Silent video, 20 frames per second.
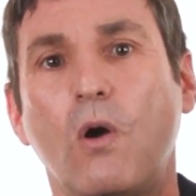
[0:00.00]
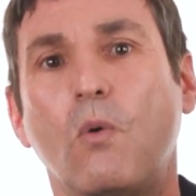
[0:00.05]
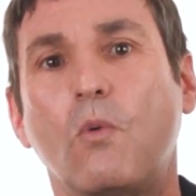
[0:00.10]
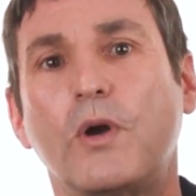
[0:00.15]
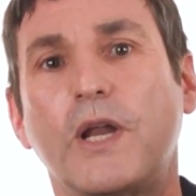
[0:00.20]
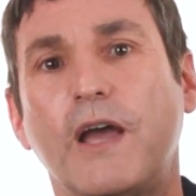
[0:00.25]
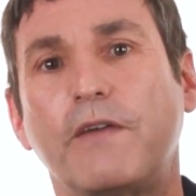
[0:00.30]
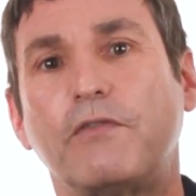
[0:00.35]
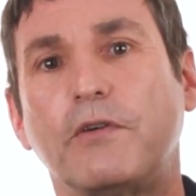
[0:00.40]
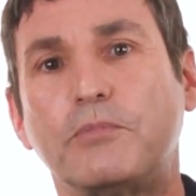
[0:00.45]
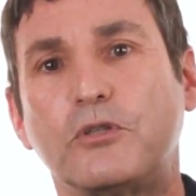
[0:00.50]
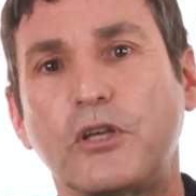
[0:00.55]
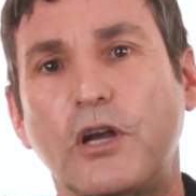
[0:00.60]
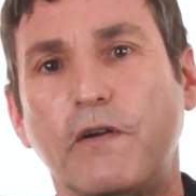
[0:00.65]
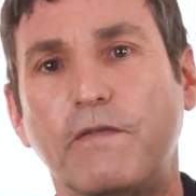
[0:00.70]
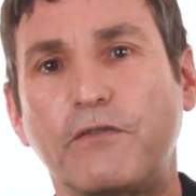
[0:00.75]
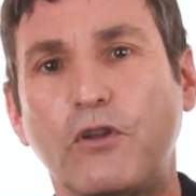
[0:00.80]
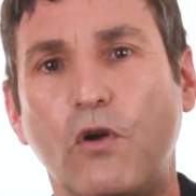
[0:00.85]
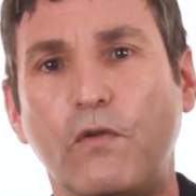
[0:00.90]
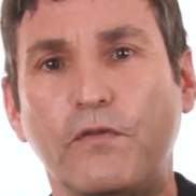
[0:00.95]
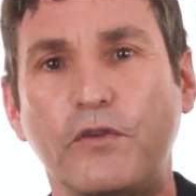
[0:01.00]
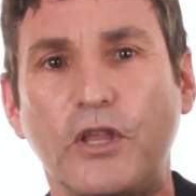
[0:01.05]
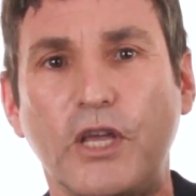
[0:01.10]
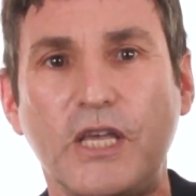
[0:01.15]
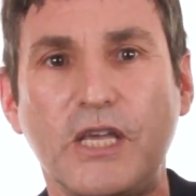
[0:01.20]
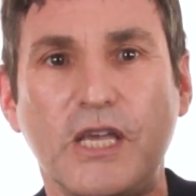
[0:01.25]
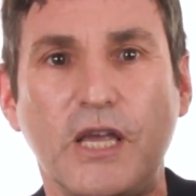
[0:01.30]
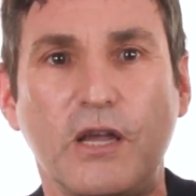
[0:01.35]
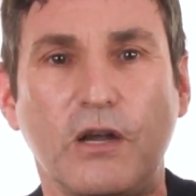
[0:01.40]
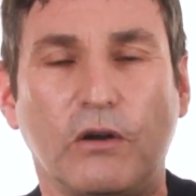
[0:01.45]
what I've observed over the
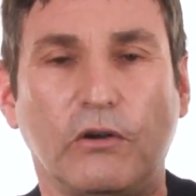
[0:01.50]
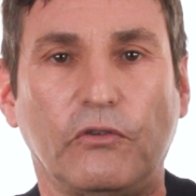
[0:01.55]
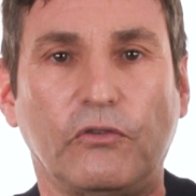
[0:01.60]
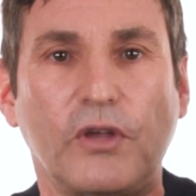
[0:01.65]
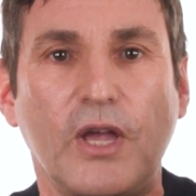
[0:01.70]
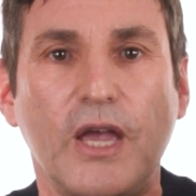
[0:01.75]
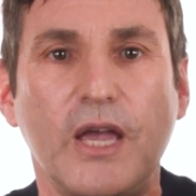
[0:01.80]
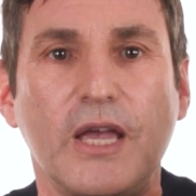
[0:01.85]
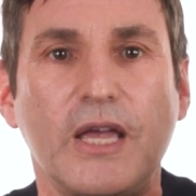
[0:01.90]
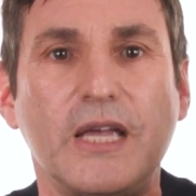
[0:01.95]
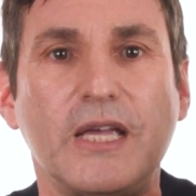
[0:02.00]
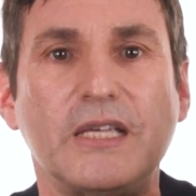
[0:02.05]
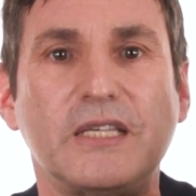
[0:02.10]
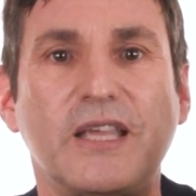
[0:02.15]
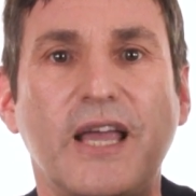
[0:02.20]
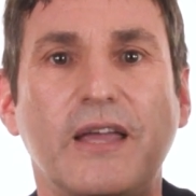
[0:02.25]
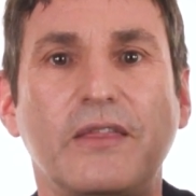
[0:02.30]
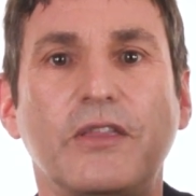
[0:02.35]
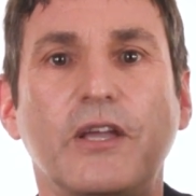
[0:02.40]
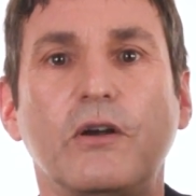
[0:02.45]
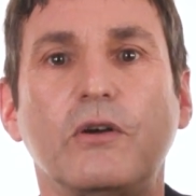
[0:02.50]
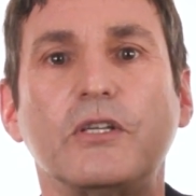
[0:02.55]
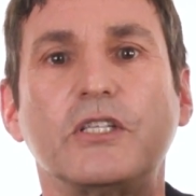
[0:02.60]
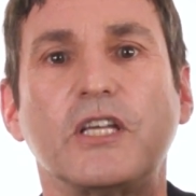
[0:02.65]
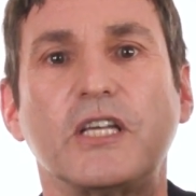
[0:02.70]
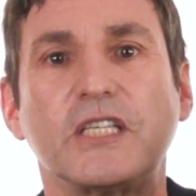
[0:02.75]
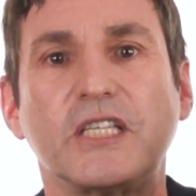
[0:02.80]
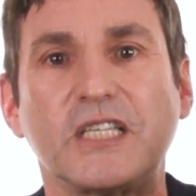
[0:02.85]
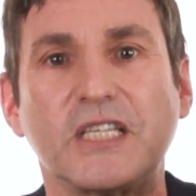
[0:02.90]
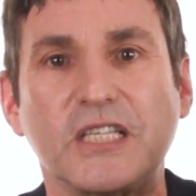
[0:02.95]
years is that there
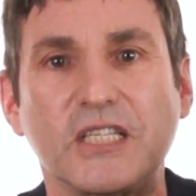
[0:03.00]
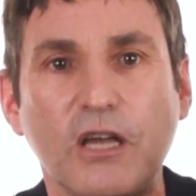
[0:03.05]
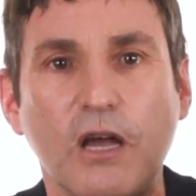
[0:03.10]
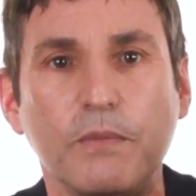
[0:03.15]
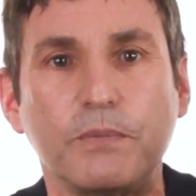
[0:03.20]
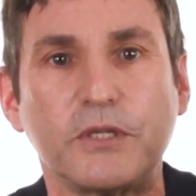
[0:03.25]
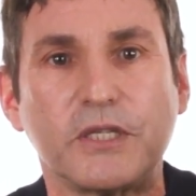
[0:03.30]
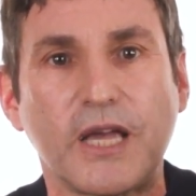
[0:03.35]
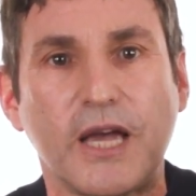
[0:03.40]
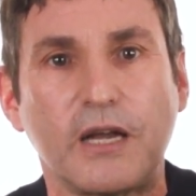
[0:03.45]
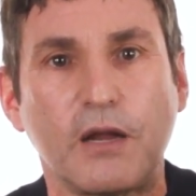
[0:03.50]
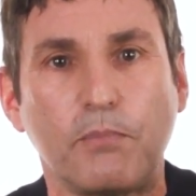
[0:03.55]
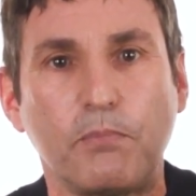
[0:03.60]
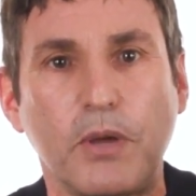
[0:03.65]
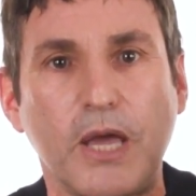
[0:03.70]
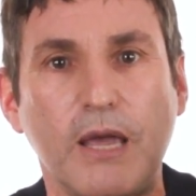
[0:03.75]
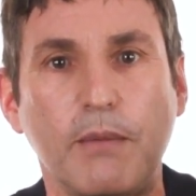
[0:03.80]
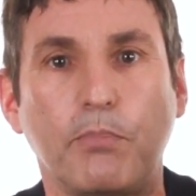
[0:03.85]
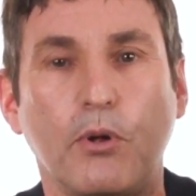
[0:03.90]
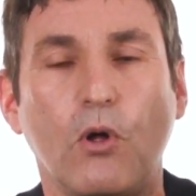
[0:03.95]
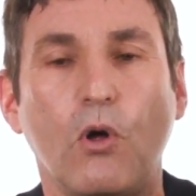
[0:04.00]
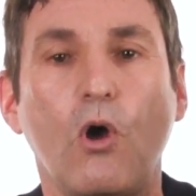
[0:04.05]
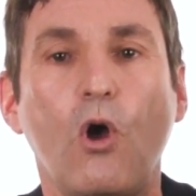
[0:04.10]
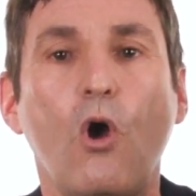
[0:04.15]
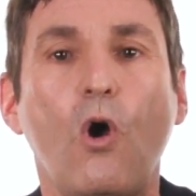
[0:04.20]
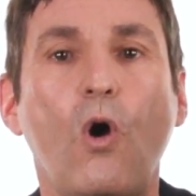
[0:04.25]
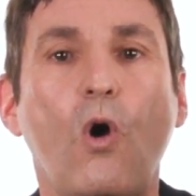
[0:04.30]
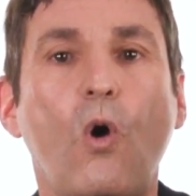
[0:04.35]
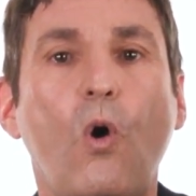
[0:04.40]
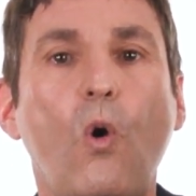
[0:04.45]
is a subset of people
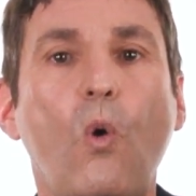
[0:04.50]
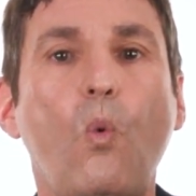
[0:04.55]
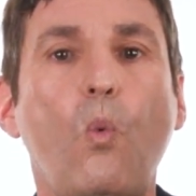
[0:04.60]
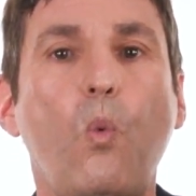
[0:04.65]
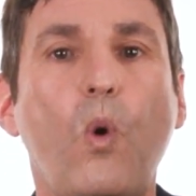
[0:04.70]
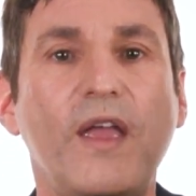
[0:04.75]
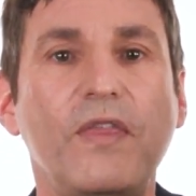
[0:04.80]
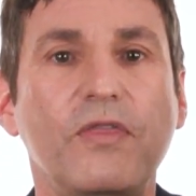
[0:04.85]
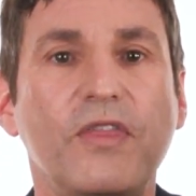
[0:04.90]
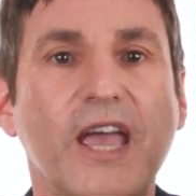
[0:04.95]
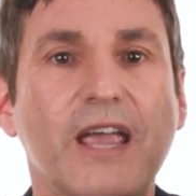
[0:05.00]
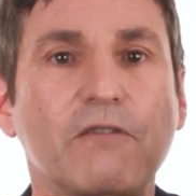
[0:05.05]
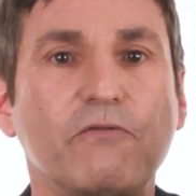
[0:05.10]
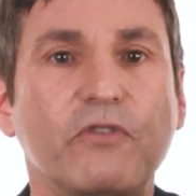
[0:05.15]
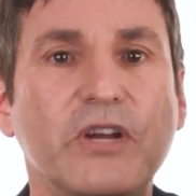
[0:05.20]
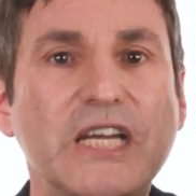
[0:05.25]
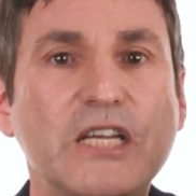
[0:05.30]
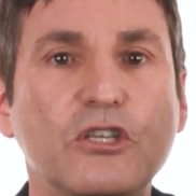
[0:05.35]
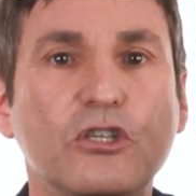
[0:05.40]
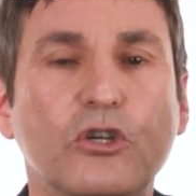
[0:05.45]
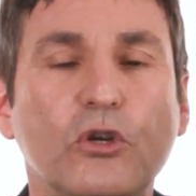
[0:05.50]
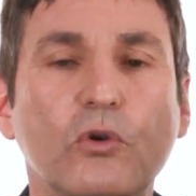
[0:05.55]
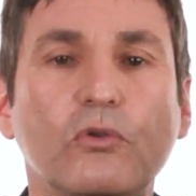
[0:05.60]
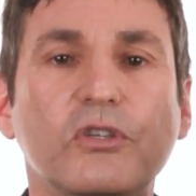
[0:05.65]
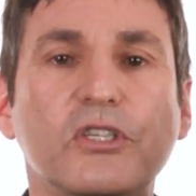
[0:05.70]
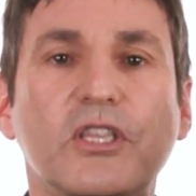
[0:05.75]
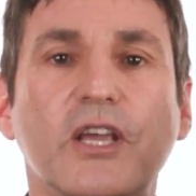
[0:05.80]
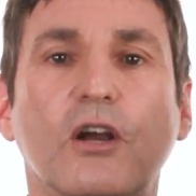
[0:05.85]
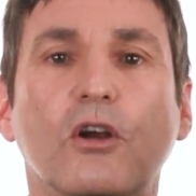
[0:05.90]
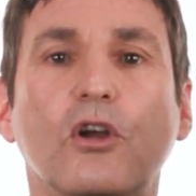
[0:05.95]
who, when they
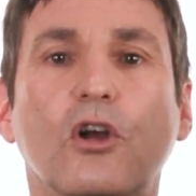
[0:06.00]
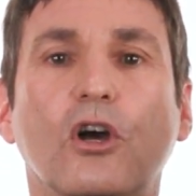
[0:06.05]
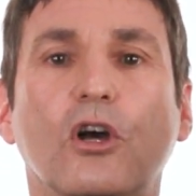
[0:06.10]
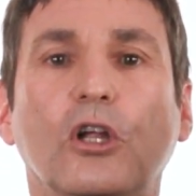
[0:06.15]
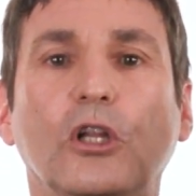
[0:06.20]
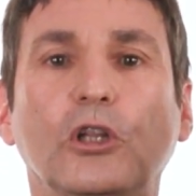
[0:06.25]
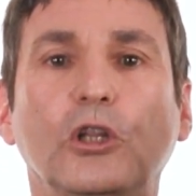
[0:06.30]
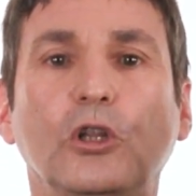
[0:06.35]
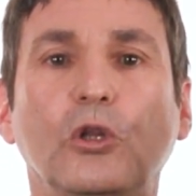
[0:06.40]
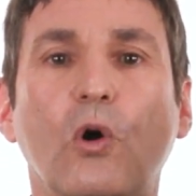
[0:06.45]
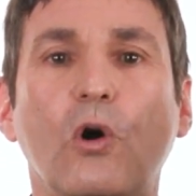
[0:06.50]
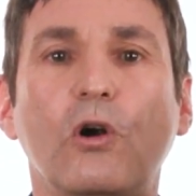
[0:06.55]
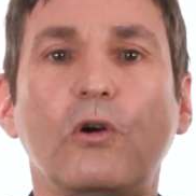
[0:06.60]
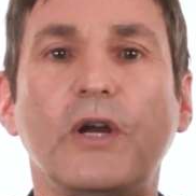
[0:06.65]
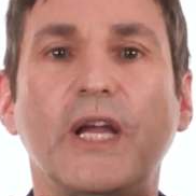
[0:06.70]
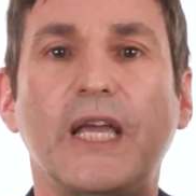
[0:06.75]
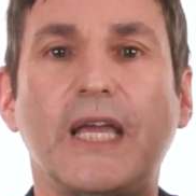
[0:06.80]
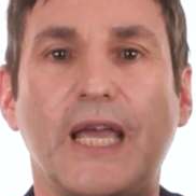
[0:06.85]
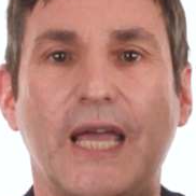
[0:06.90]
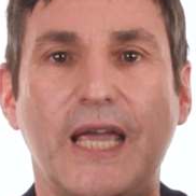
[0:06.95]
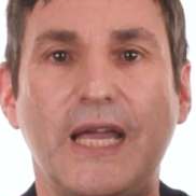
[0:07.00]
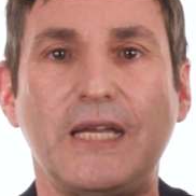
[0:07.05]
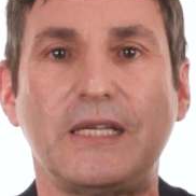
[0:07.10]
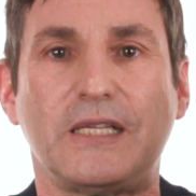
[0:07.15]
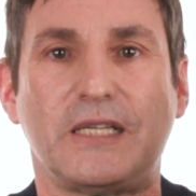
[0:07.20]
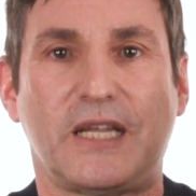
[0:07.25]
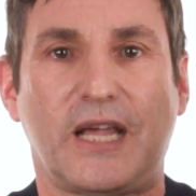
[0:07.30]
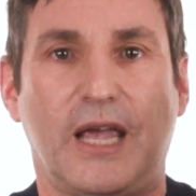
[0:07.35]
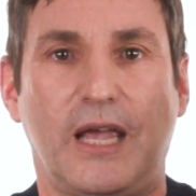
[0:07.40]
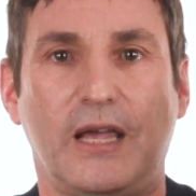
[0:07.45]
reduce their caloric
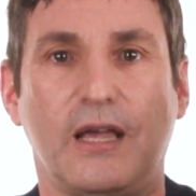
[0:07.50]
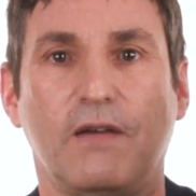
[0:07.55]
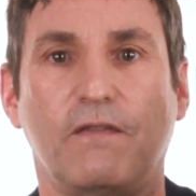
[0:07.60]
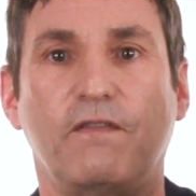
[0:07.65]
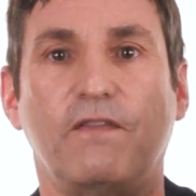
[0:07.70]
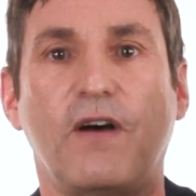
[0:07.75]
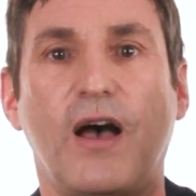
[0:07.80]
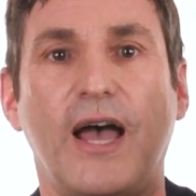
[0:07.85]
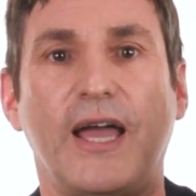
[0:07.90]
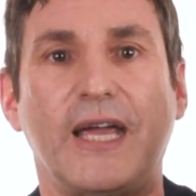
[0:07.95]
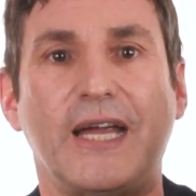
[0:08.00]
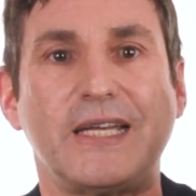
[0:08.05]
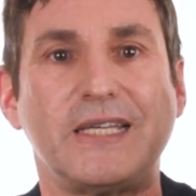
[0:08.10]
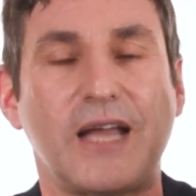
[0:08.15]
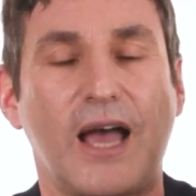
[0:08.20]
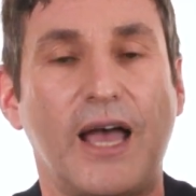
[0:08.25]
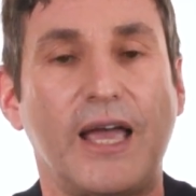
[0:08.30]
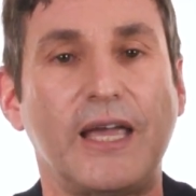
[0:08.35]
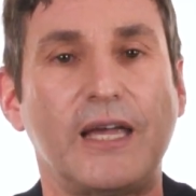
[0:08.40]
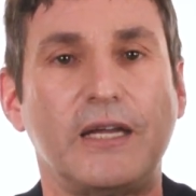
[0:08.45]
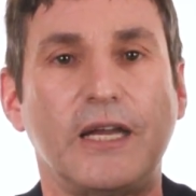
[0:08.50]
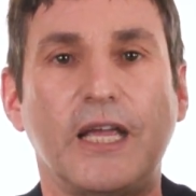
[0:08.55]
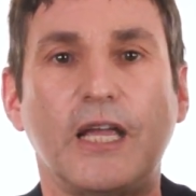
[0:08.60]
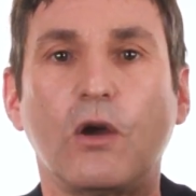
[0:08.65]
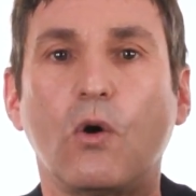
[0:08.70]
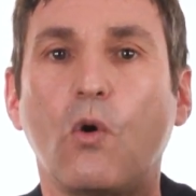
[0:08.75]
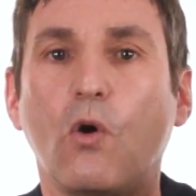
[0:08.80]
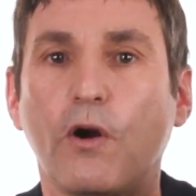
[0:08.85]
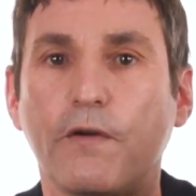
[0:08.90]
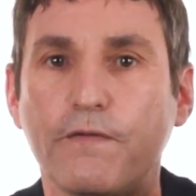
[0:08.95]
intake via
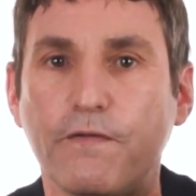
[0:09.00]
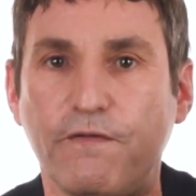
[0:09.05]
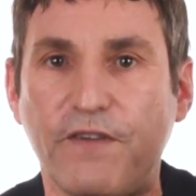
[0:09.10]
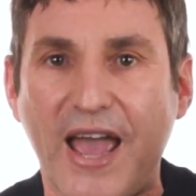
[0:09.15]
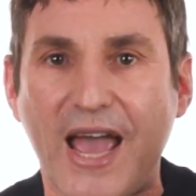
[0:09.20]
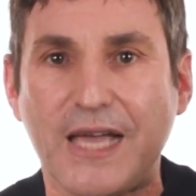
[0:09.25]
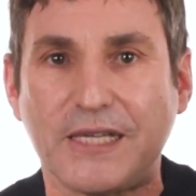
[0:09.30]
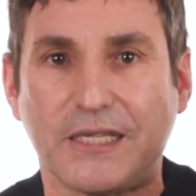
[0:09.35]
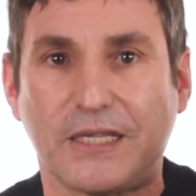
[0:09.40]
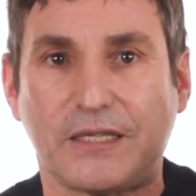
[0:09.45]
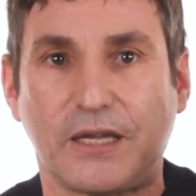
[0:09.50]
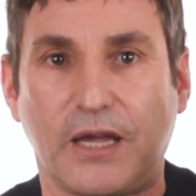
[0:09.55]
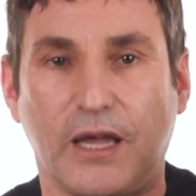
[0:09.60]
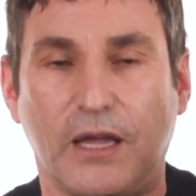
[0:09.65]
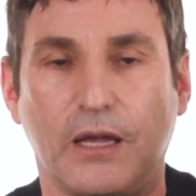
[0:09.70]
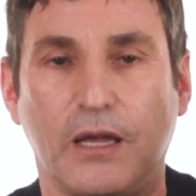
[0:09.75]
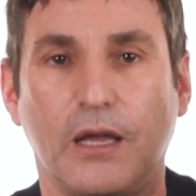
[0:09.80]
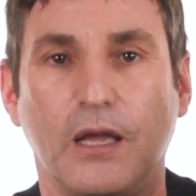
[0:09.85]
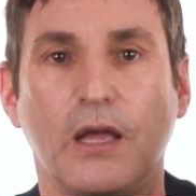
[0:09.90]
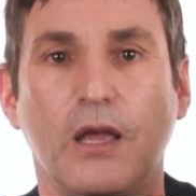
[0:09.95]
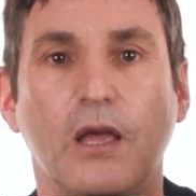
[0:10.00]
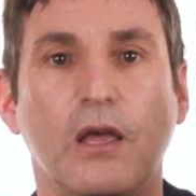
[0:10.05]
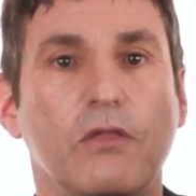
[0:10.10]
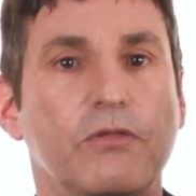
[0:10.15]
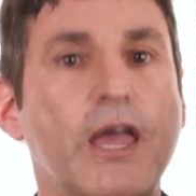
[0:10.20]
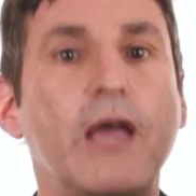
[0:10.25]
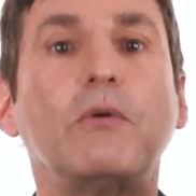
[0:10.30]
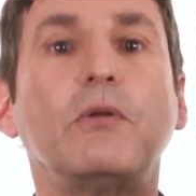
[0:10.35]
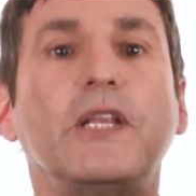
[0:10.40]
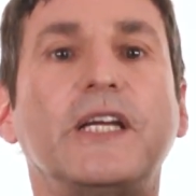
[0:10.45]
dieting or fasting,
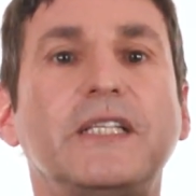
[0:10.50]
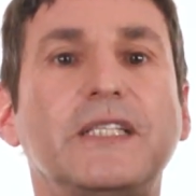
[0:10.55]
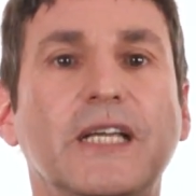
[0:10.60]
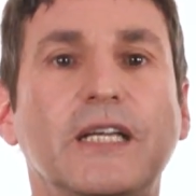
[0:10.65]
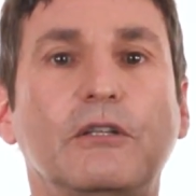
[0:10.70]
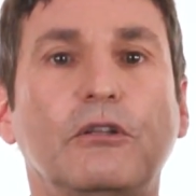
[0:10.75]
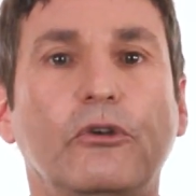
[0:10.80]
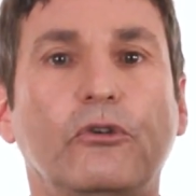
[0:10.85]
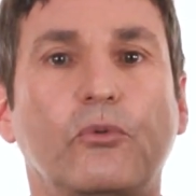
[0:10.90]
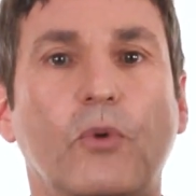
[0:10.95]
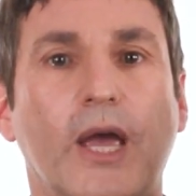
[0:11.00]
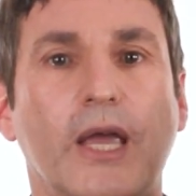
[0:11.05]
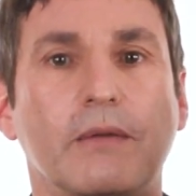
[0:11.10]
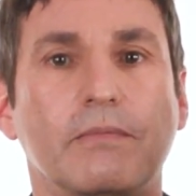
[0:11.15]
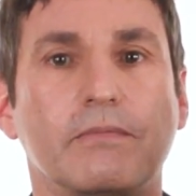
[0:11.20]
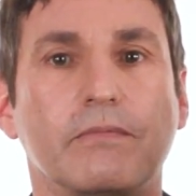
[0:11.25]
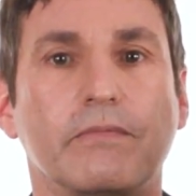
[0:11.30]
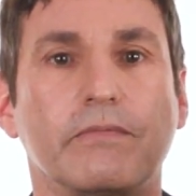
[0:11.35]
they will indeed lose weight.